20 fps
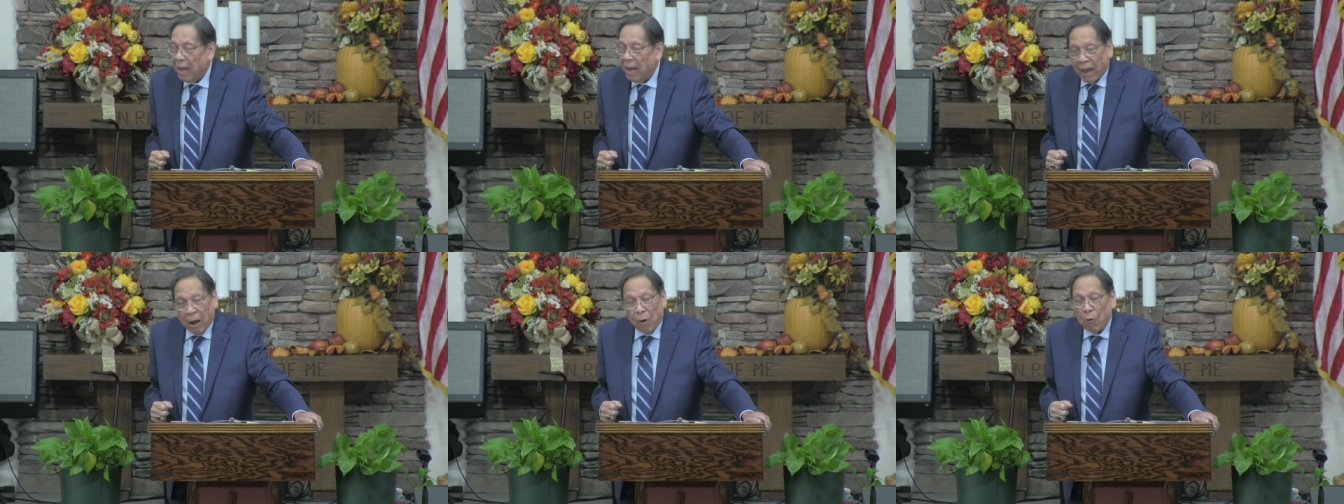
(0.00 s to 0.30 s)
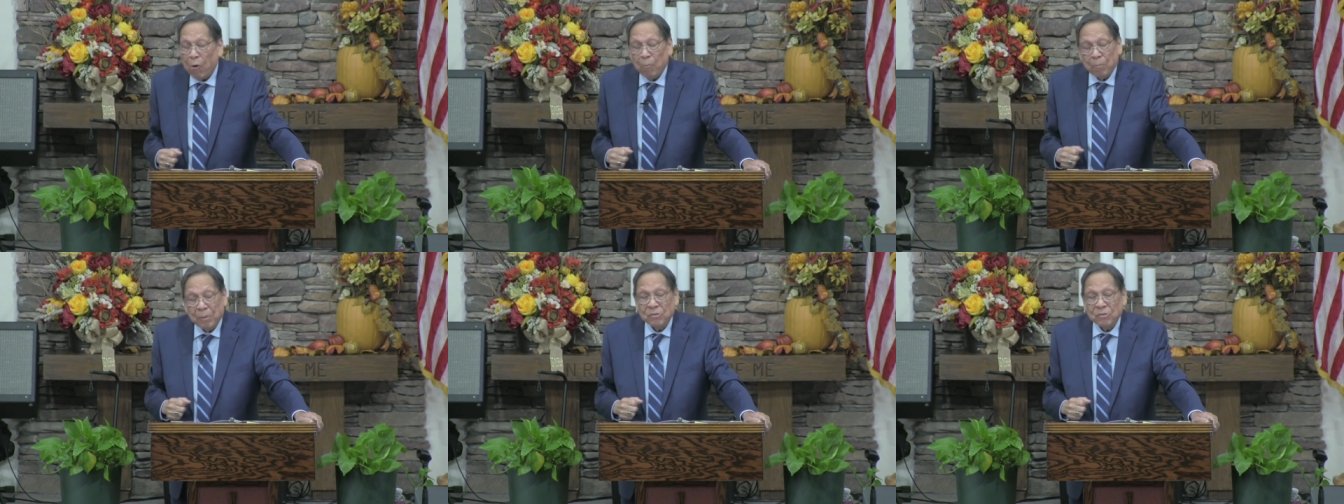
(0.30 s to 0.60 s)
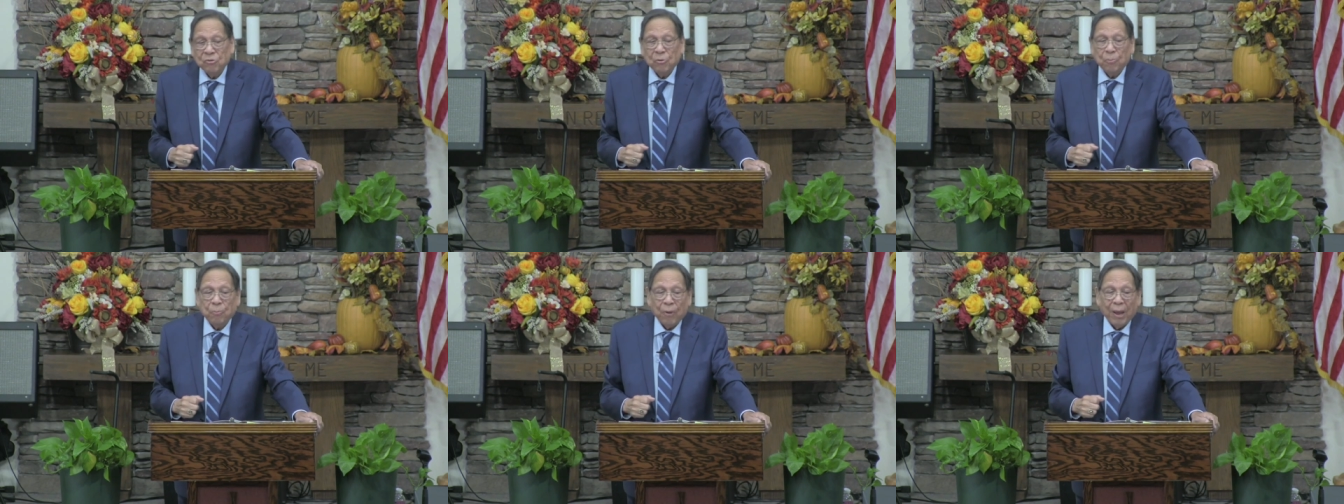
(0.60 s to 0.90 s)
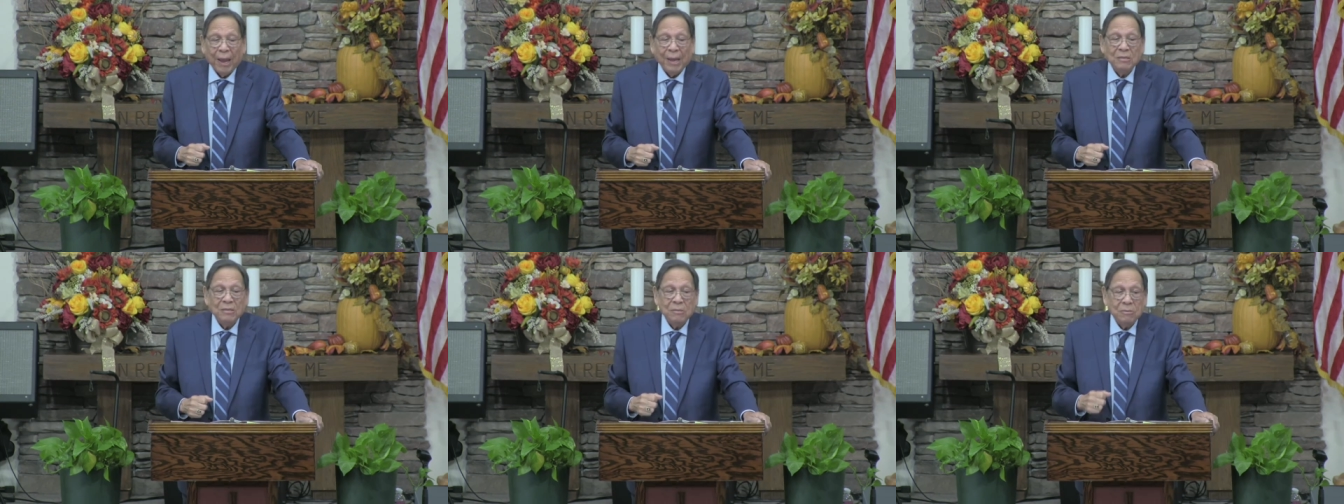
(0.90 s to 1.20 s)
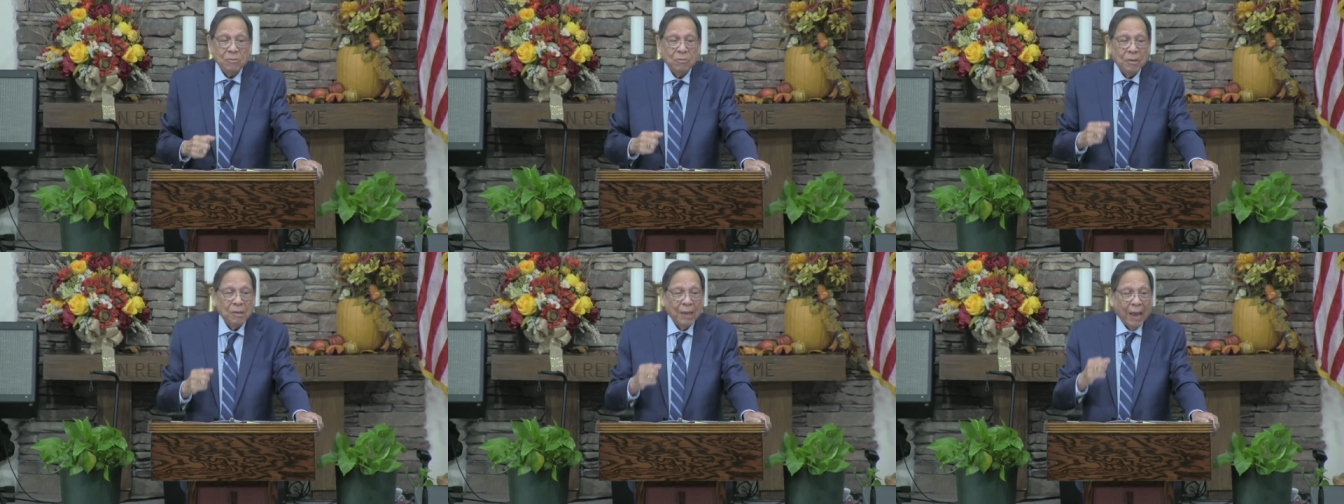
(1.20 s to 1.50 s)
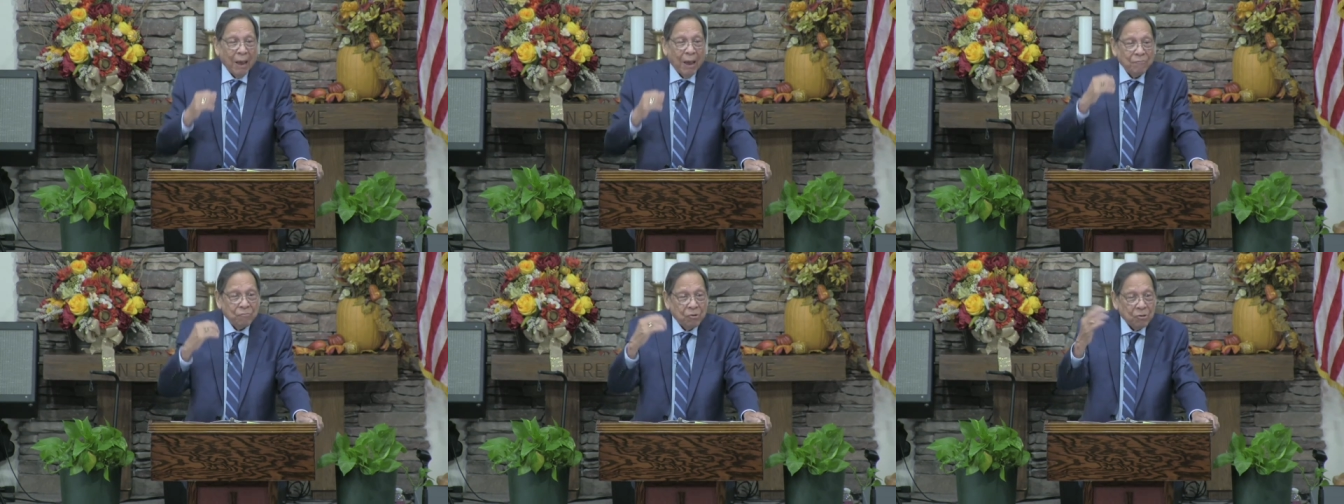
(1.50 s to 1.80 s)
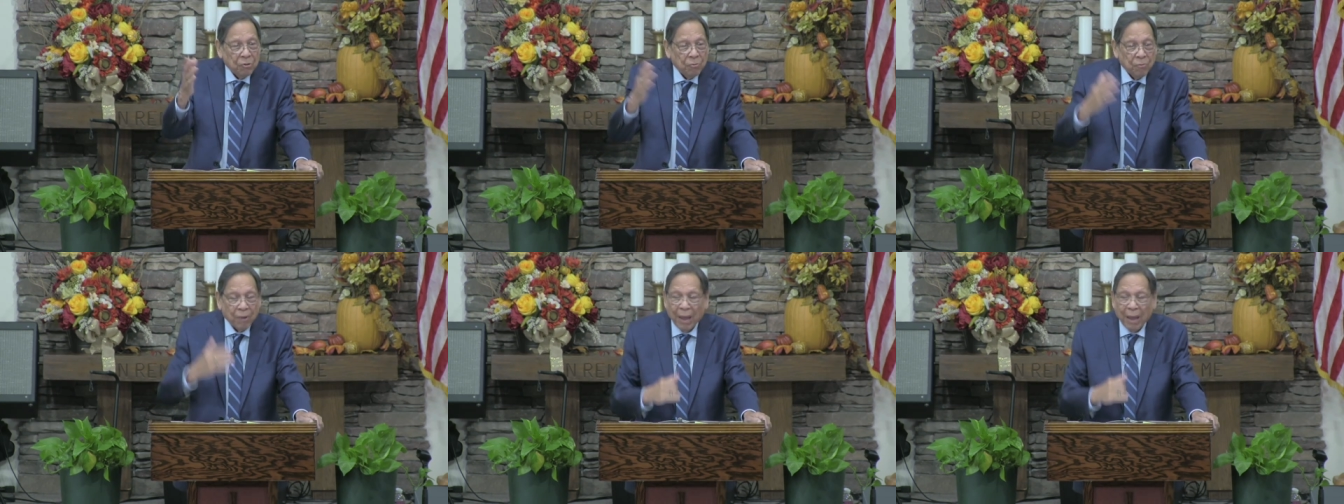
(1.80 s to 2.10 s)
I won't be surprised
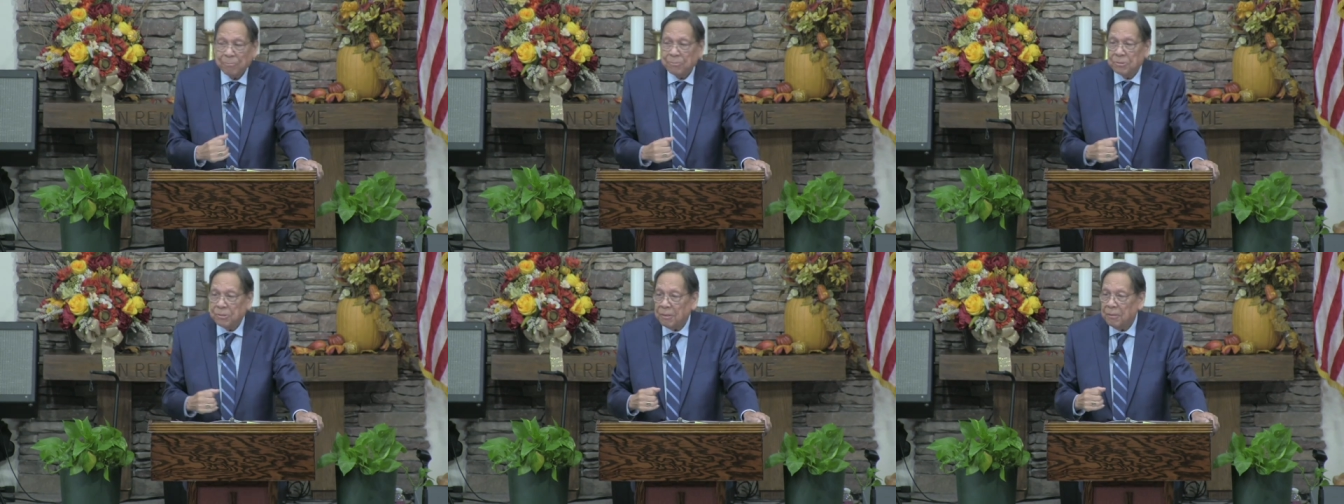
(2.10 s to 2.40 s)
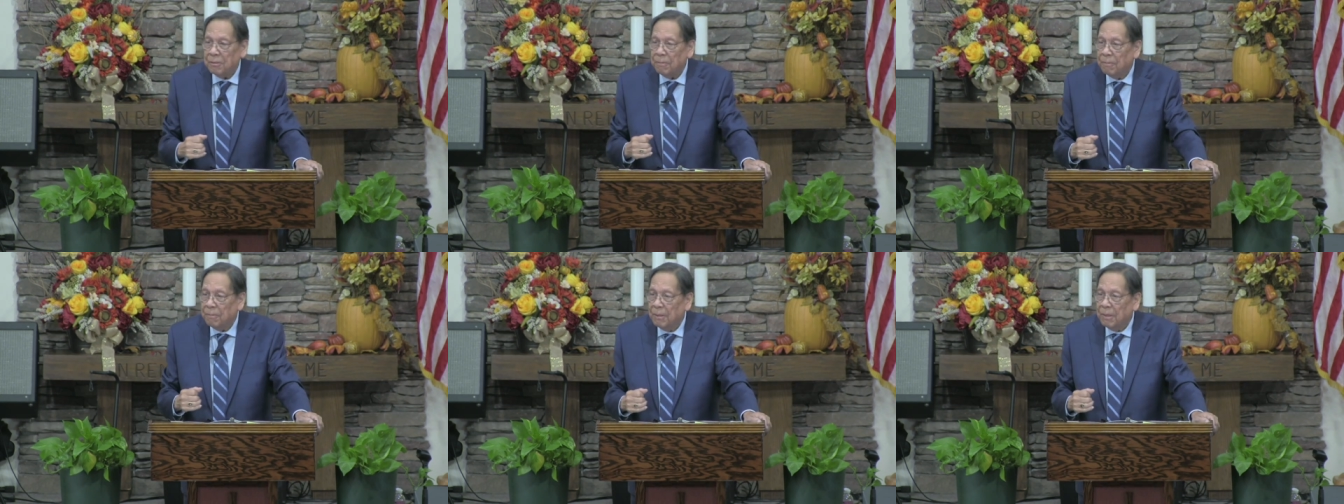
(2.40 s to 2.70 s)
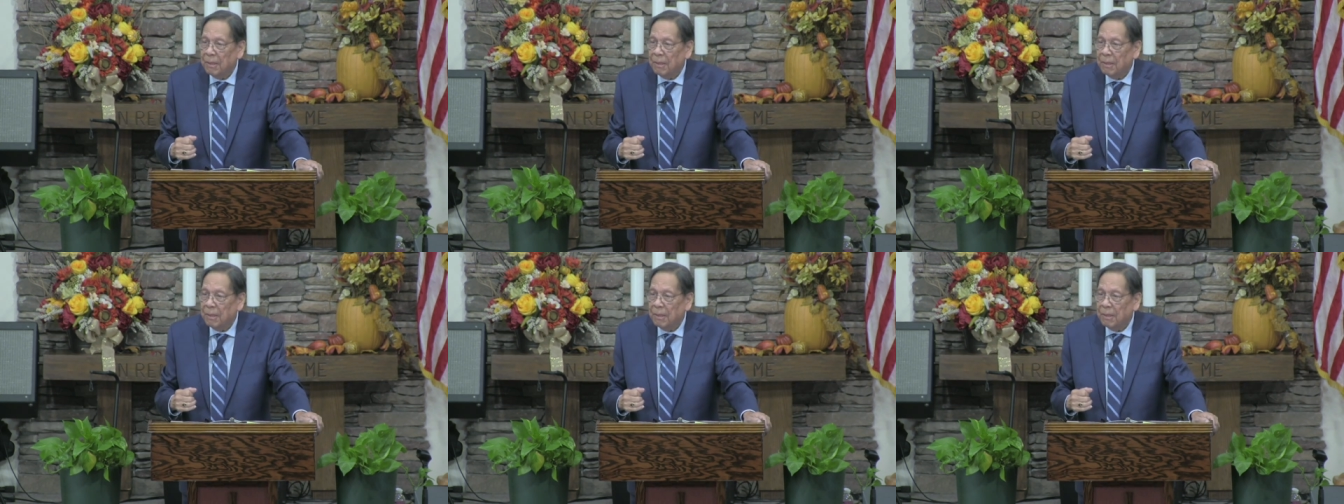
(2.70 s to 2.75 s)
after the rapture